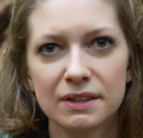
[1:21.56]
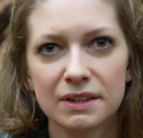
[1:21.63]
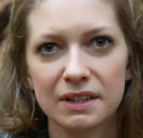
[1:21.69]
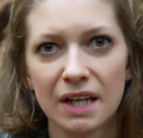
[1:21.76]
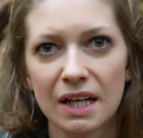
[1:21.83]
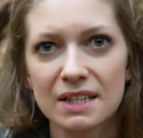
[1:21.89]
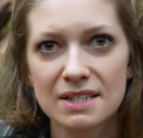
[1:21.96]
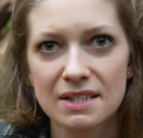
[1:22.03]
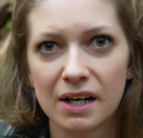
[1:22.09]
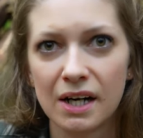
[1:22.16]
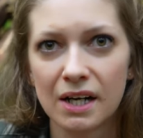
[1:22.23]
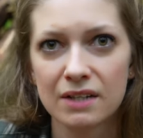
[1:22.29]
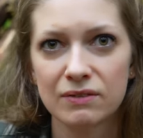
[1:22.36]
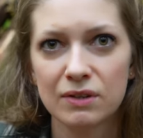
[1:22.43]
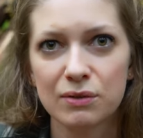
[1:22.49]
Let's
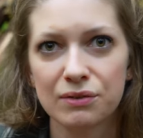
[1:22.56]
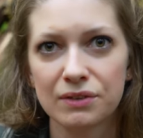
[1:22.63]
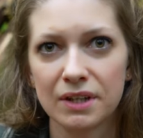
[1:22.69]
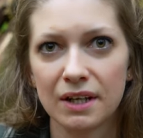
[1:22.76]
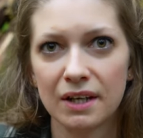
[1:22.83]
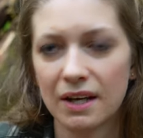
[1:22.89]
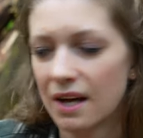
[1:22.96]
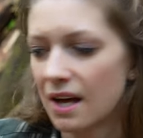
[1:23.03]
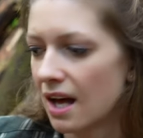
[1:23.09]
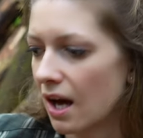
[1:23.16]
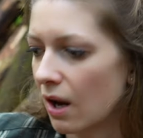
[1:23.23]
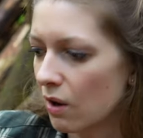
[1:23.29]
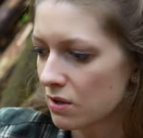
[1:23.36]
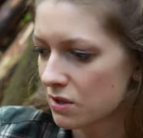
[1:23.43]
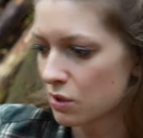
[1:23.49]
start with the
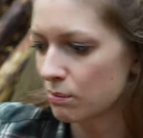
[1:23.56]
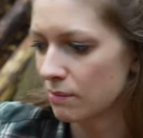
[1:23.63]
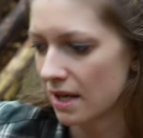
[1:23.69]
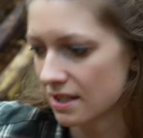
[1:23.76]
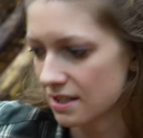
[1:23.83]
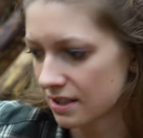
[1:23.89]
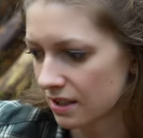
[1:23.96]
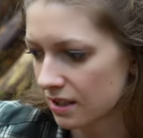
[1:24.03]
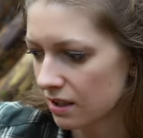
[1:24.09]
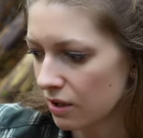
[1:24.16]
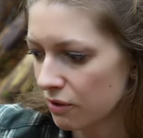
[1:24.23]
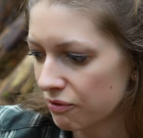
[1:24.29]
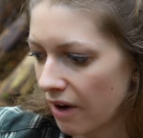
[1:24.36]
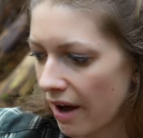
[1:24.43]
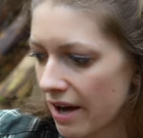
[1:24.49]
automatic
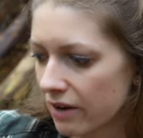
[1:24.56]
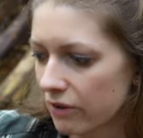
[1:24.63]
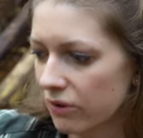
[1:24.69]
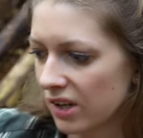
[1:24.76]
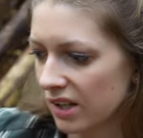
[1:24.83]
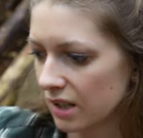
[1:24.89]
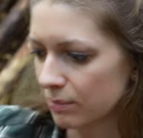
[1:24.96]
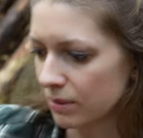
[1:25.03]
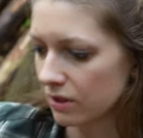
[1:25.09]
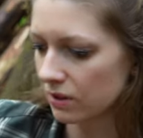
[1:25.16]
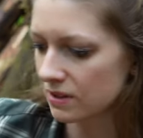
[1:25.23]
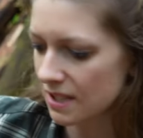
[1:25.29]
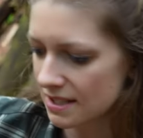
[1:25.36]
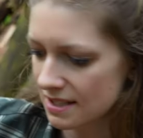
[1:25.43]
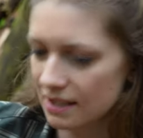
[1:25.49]
firecracker
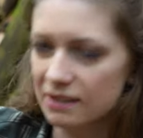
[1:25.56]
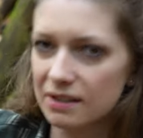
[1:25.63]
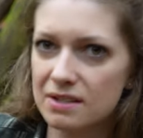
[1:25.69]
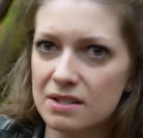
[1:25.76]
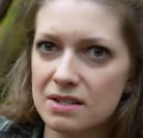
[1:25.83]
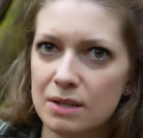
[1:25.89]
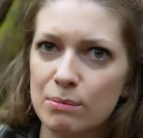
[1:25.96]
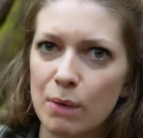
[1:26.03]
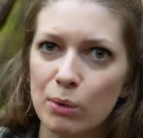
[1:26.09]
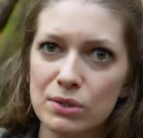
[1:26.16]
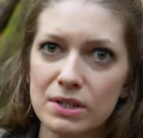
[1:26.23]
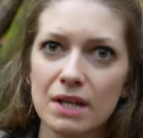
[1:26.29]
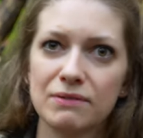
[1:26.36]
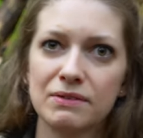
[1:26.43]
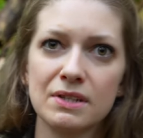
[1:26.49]
because I think this is the
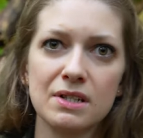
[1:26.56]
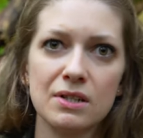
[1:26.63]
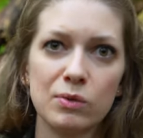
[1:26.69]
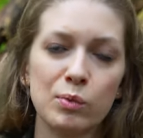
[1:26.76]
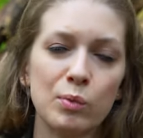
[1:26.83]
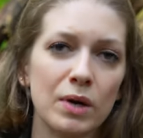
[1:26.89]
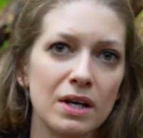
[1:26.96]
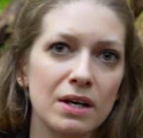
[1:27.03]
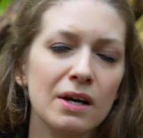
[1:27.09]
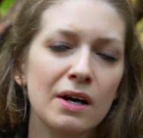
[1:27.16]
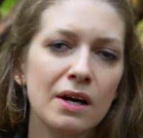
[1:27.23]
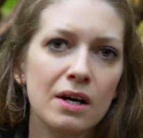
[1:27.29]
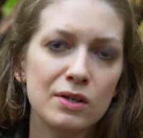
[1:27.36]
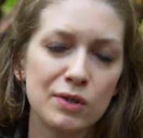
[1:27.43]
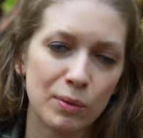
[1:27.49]
most effective way
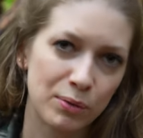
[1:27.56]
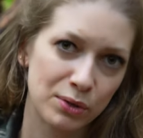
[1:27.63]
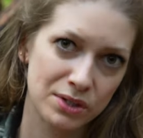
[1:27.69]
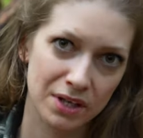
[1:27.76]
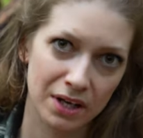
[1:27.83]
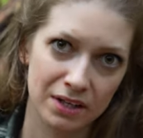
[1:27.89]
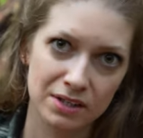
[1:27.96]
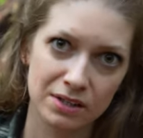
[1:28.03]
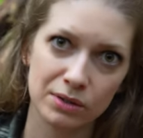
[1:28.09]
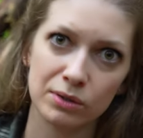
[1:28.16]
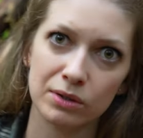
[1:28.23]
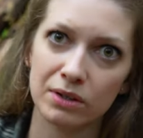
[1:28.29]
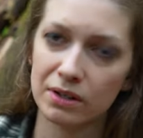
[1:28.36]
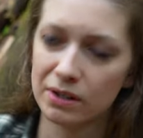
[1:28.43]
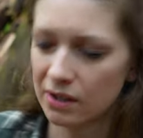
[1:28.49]
to protect
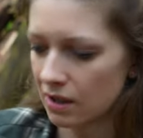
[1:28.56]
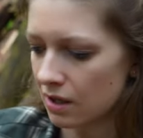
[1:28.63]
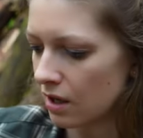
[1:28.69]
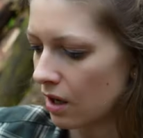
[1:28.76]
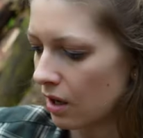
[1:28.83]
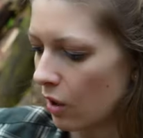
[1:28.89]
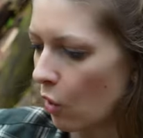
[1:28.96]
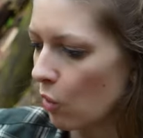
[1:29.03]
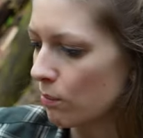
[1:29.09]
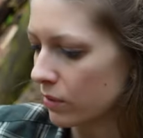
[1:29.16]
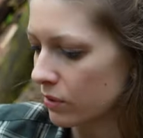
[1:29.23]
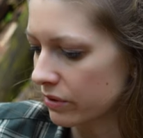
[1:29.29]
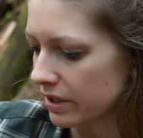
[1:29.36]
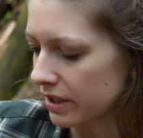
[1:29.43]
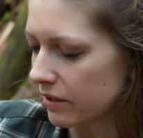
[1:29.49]
your home,
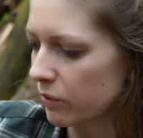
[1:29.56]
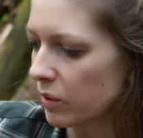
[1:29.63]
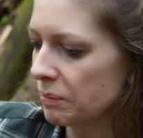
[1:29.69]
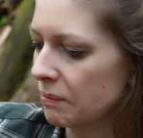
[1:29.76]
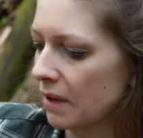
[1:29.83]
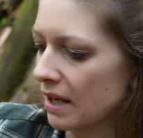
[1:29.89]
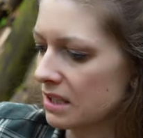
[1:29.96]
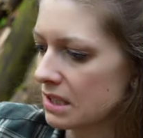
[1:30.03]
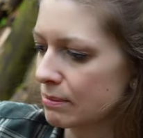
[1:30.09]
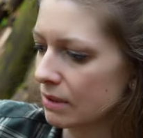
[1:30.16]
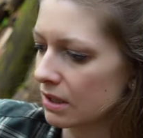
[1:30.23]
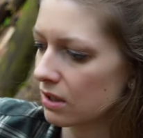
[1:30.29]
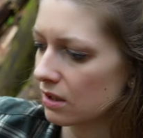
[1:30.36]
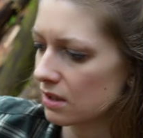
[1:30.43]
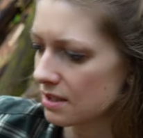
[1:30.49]
your equipment,
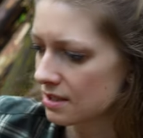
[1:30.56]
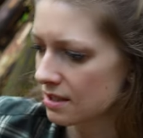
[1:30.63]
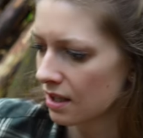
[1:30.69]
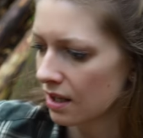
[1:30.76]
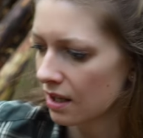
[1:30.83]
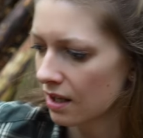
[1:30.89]
because